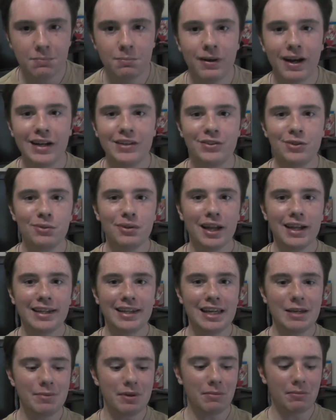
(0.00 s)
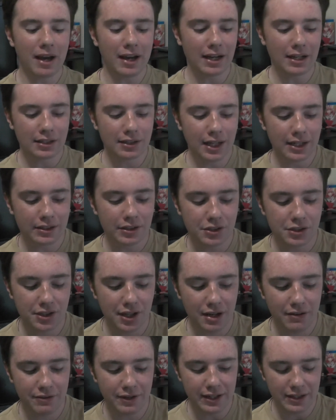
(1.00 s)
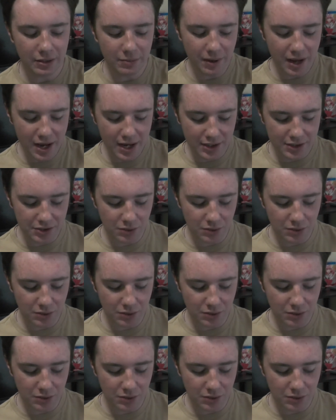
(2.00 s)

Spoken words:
but I do like keeping my collector stuff in the box.